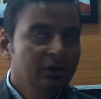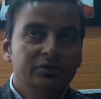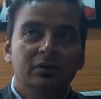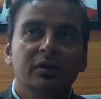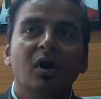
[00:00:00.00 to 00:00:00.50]

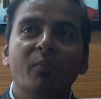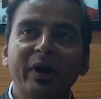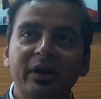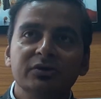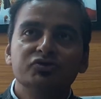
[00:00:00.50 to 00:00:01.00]
So the
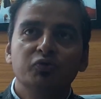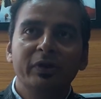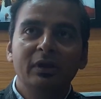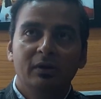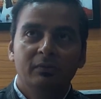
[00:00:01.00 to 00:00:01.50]
government is
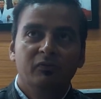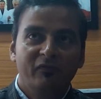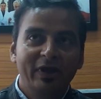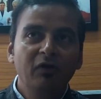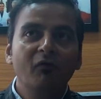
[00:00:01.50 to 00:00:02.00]
doing
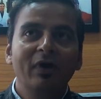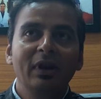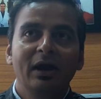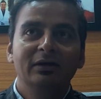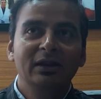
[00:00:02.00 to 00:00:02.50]
very
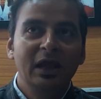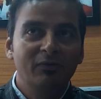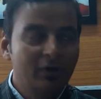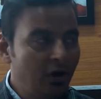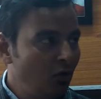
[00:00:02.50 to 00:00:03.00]
well at the
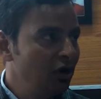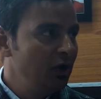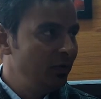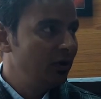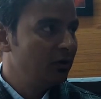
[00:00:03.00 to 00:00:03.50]
level, ground
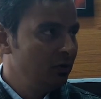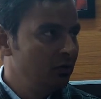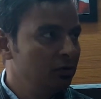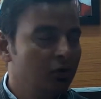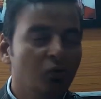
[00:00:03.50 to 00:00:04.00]
level,
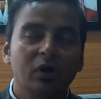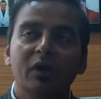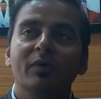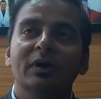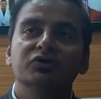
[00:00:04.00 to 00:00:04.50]
the root
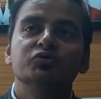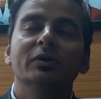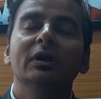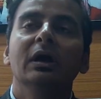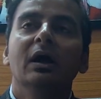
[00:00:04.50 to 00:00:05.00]
level as
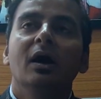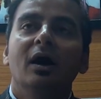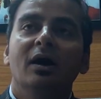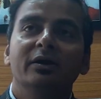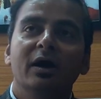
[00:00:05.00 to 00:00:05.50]
well.
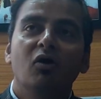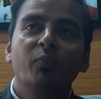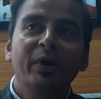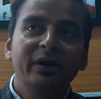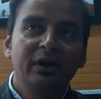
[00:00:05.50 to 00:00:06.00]
And they have
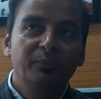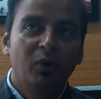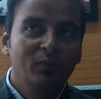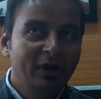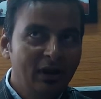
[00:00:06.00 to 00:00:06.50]
opened the
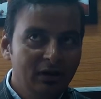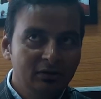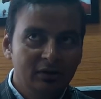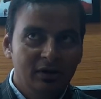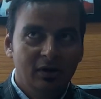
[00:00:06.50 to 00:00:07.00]
public health